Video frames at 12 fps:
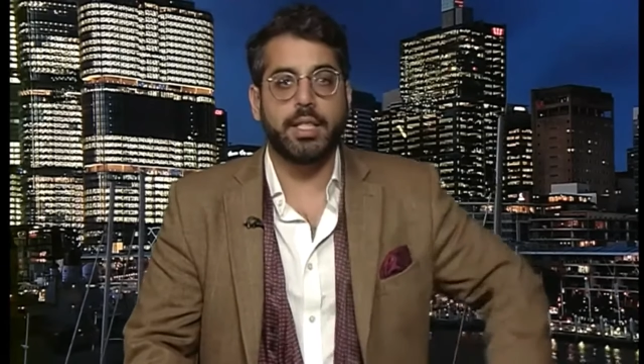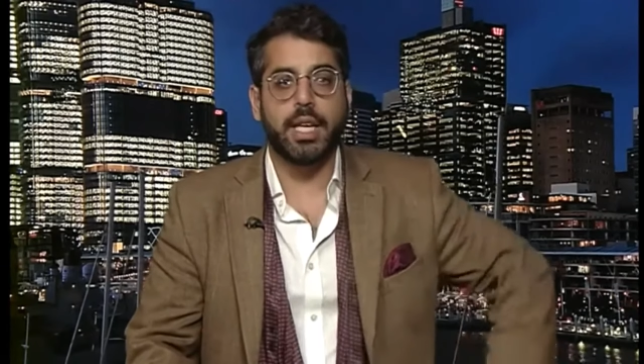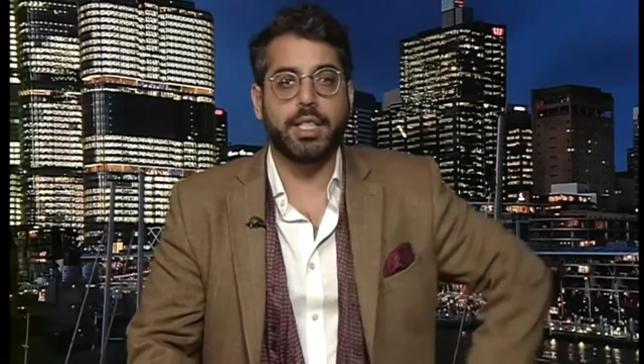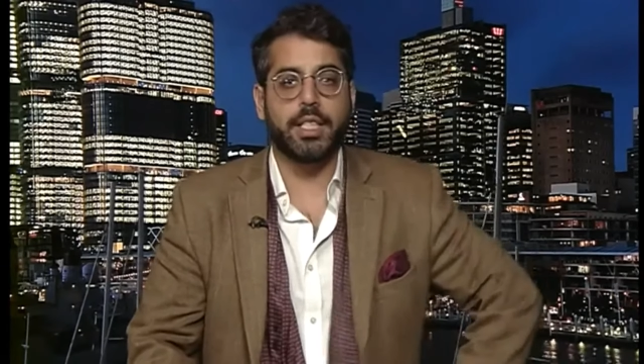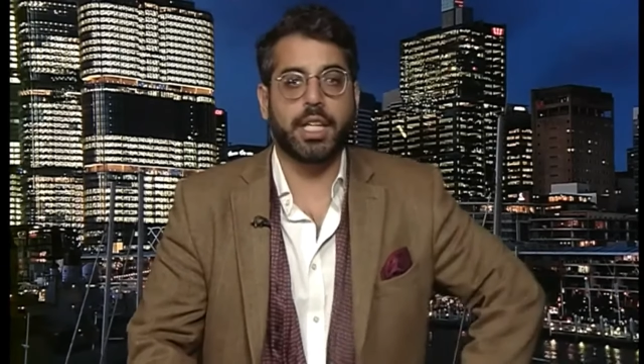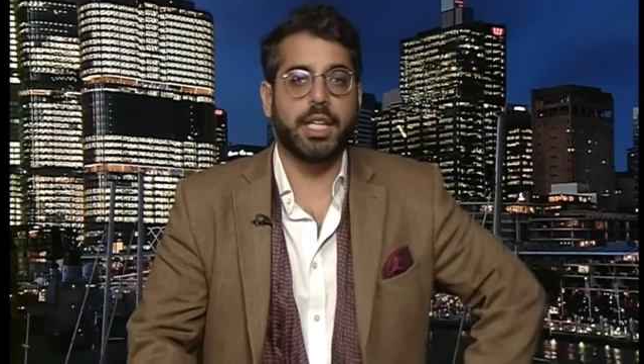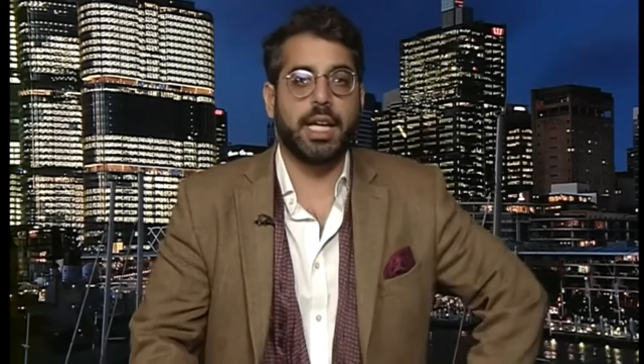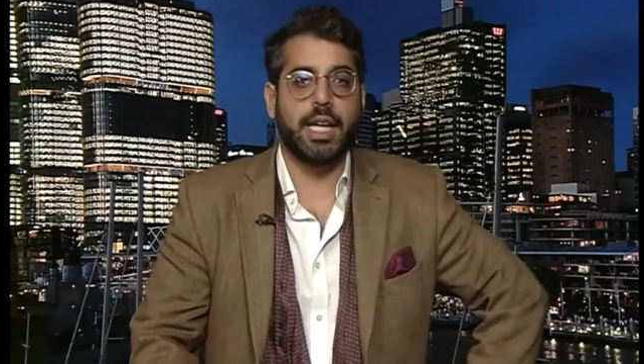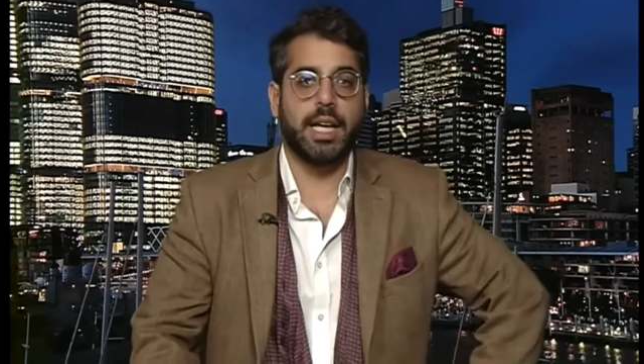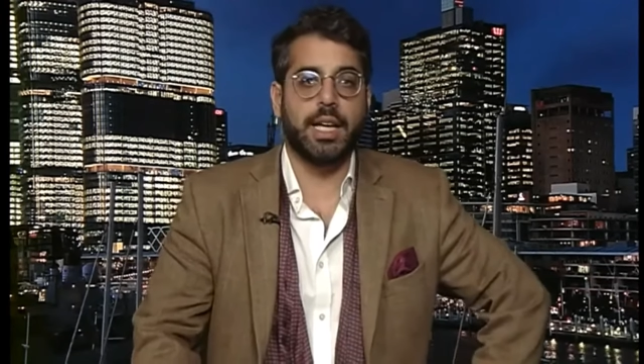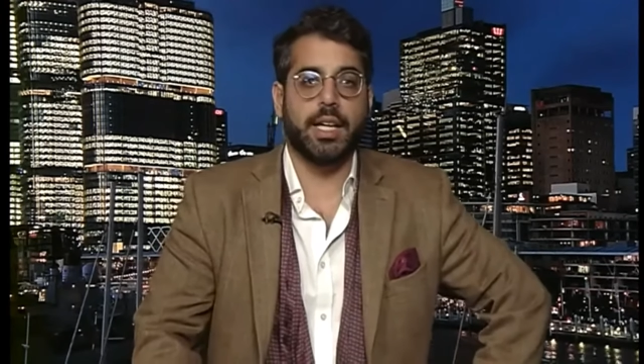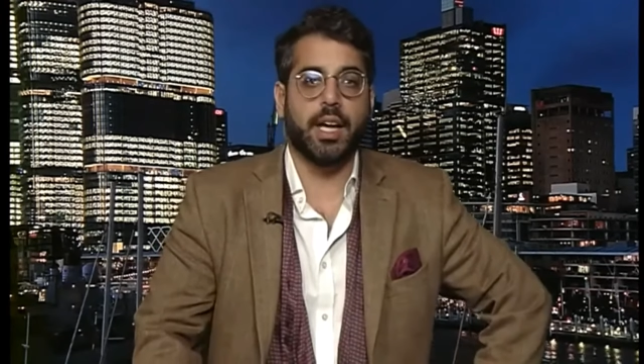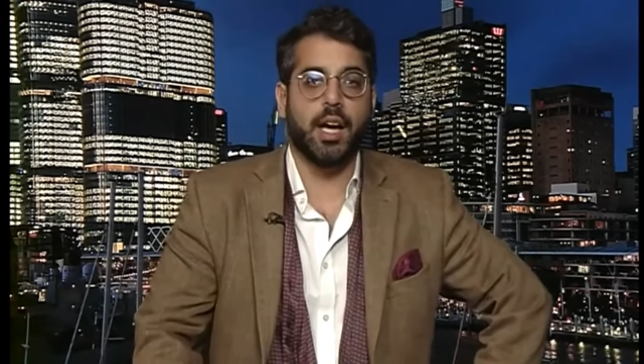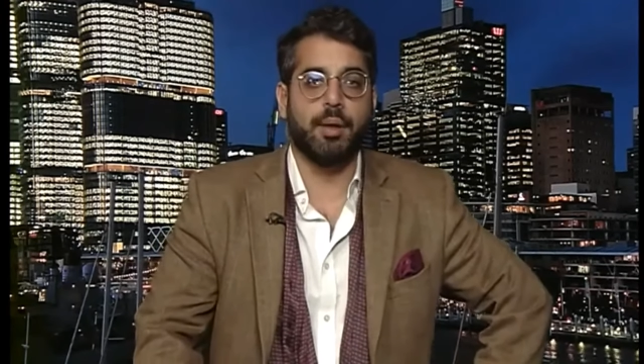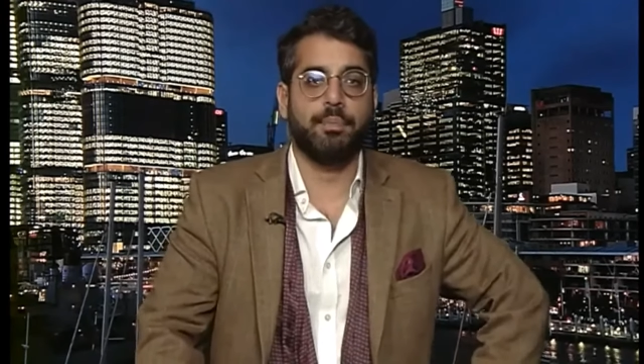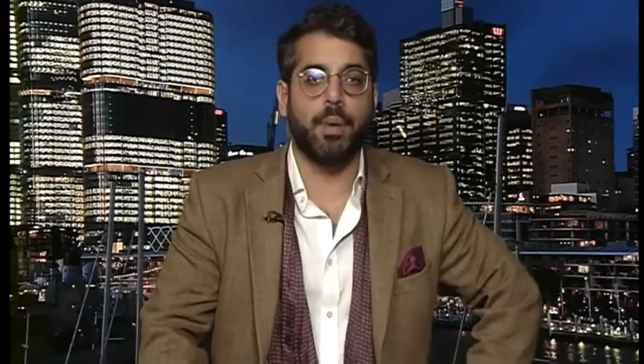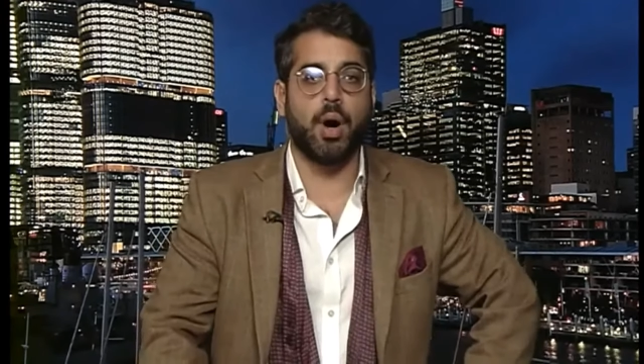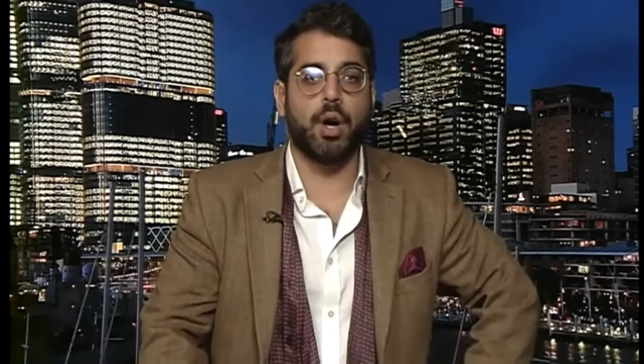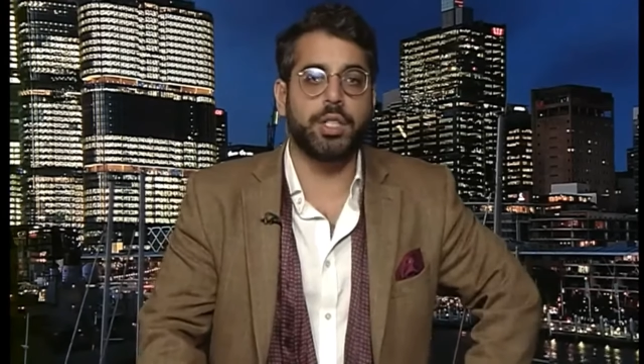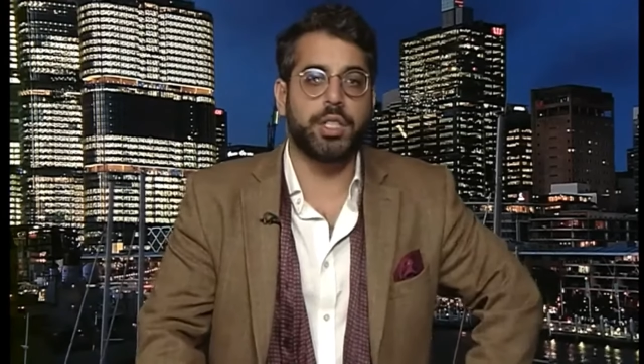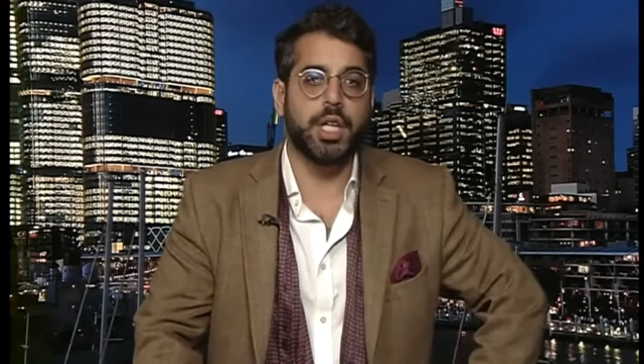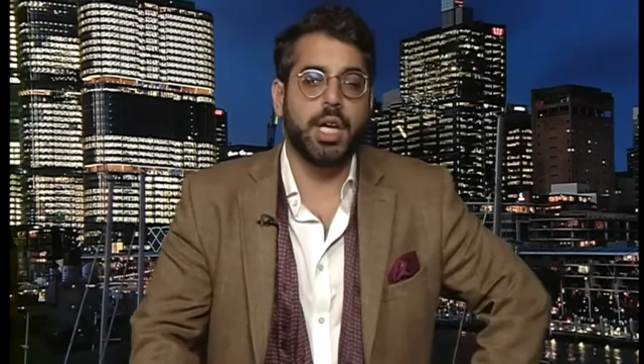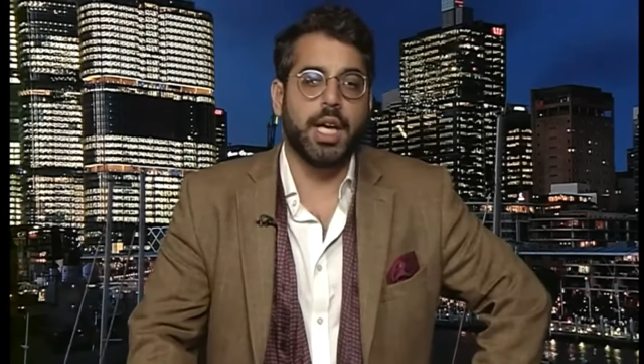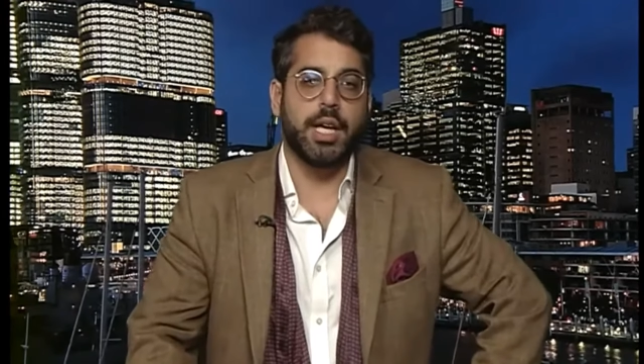Senator Keneally and her boss